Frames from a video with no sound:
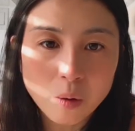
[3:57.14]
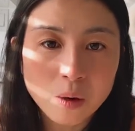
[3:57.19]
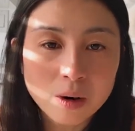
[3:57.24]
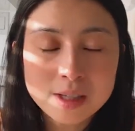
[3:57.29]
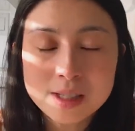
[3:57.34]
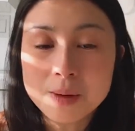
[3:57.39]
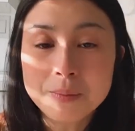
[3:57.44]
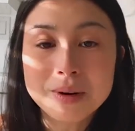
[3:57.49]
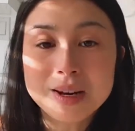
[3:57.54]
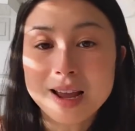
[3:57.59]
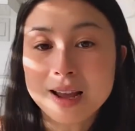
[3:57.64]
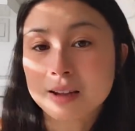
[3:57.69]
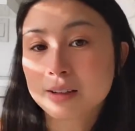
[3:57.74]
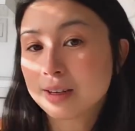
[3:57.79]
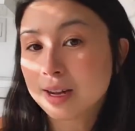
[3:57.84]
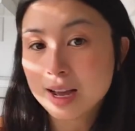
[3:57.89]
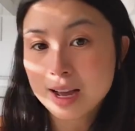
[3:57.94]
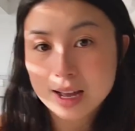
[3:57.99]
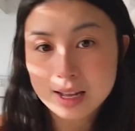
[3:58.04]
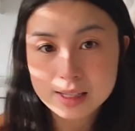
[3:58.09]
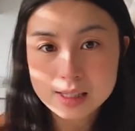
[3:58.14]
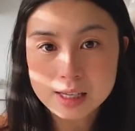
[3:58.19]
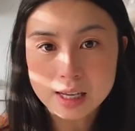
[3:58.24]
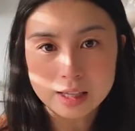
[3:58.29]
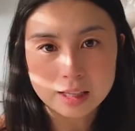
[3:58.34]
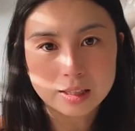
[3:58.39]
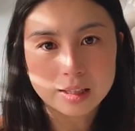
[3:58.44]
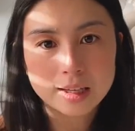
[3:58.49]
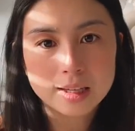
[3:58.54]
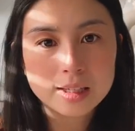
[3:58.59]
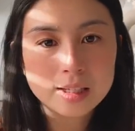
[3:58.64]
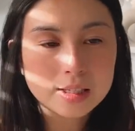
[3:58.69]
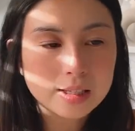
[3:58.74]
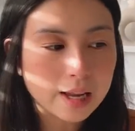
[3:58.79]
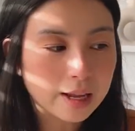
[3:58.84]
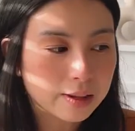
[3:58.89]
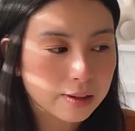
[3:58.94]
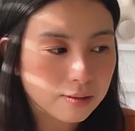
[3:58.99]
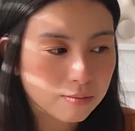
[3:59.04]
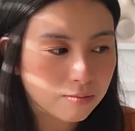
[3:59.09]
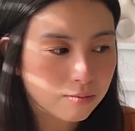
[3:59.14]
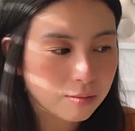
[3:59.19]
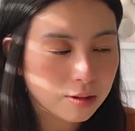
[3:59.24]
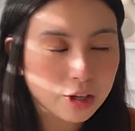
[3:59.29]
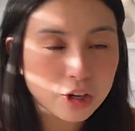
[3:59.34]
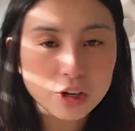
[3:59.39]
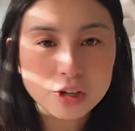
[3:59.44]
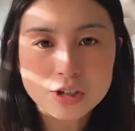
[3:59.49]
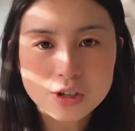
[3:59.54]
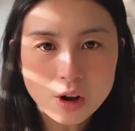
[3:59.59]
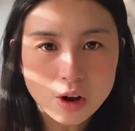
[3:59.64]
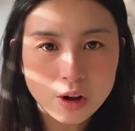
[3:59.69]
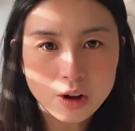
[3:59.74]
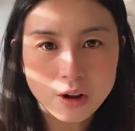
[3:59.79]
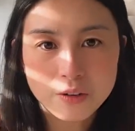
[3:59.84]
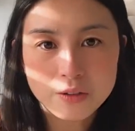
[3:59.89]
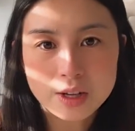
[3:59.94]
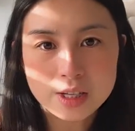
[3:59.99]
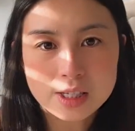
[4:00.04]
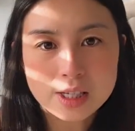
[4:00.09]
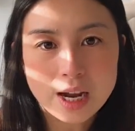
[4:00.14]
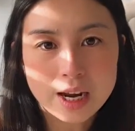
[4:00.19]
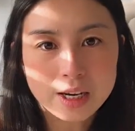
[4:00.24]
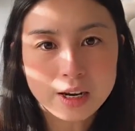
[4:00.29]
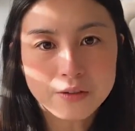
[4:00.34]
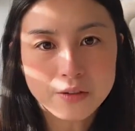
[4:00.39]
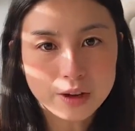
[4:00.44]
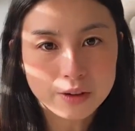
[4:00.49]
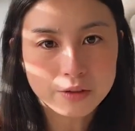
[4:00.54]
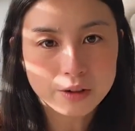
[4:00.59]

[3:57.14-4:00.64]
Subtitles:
or somebody I could ask at least that here's all of this kind of